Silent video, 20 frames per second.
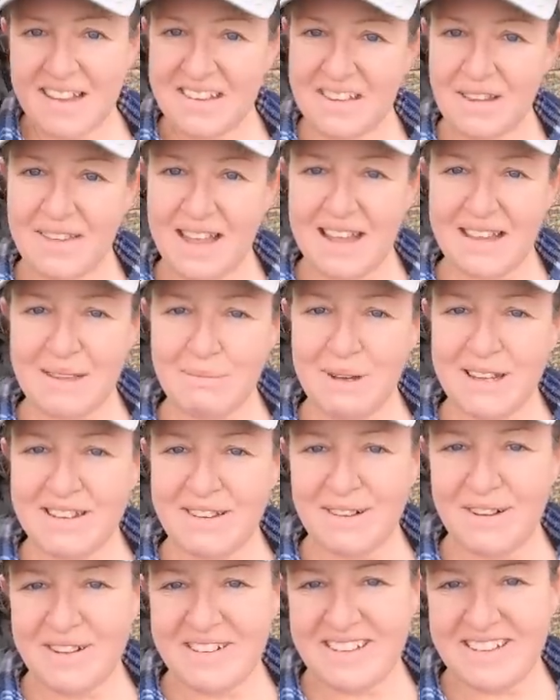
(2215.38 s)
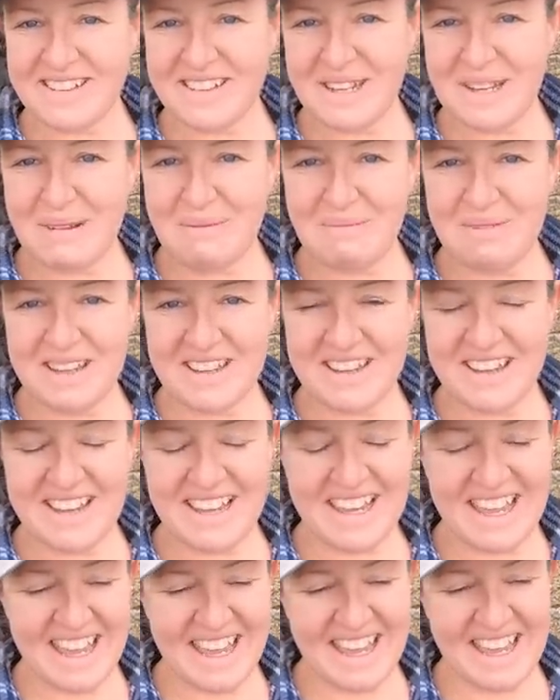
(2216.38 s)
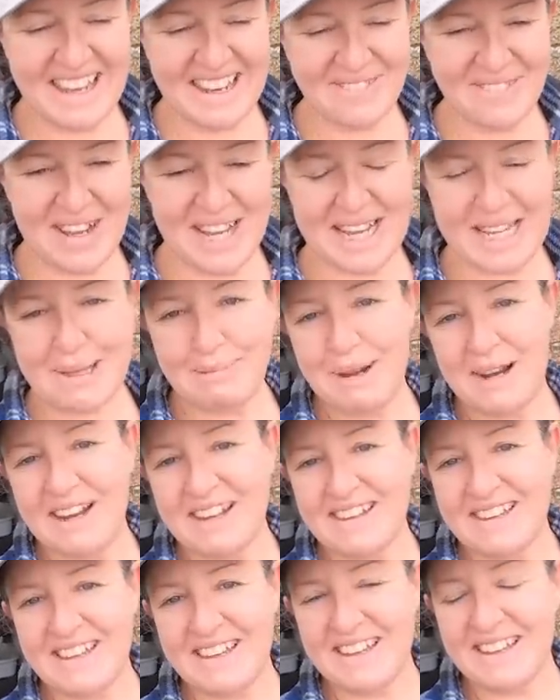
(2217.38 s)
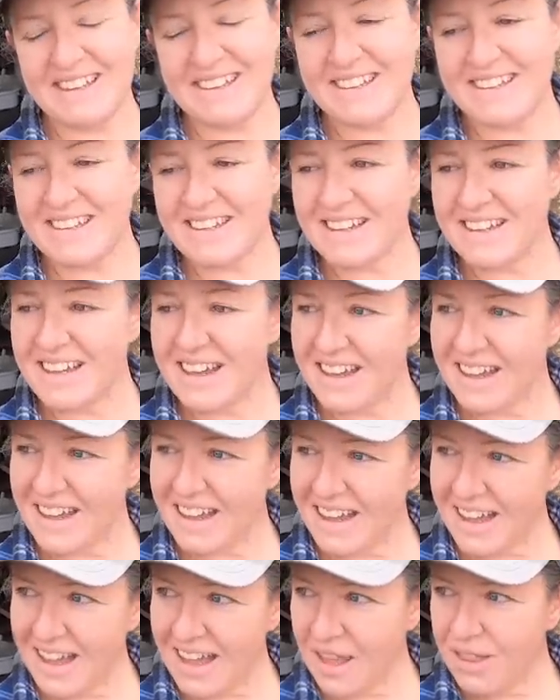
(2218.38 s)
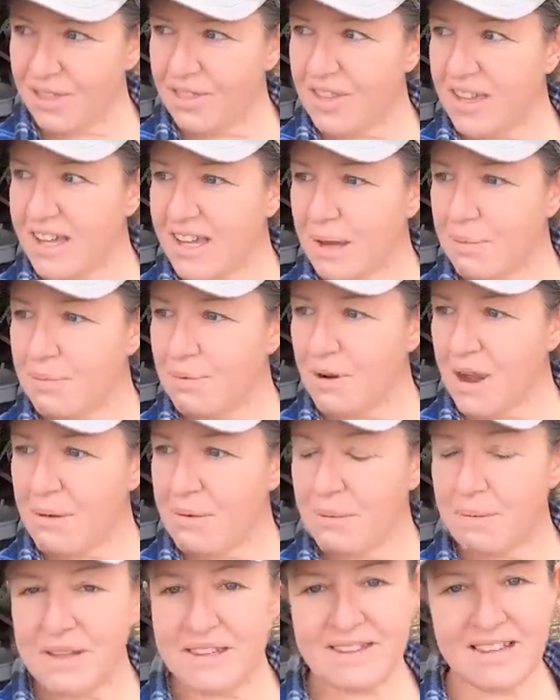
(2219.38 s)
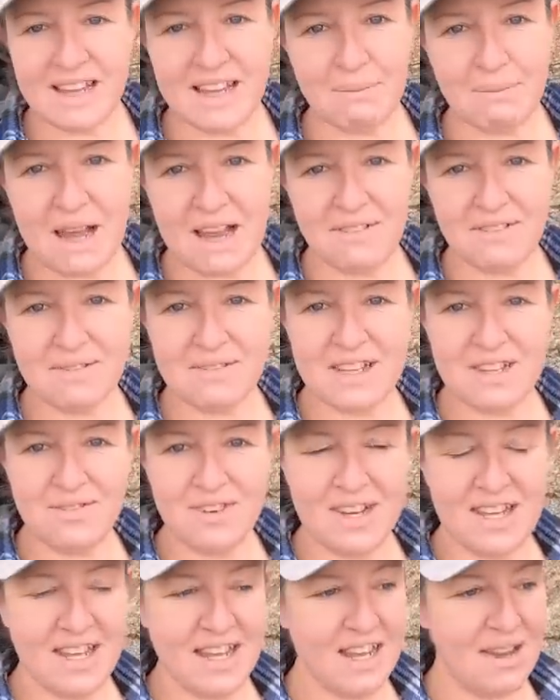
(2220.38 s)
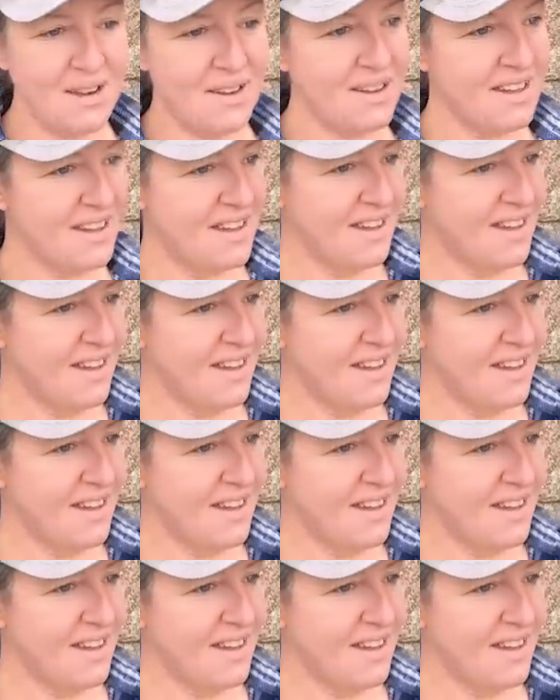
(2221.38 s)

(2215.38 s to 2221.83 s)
And so that's my solar system and my experiences. I think I'll probably say goodbye from this video.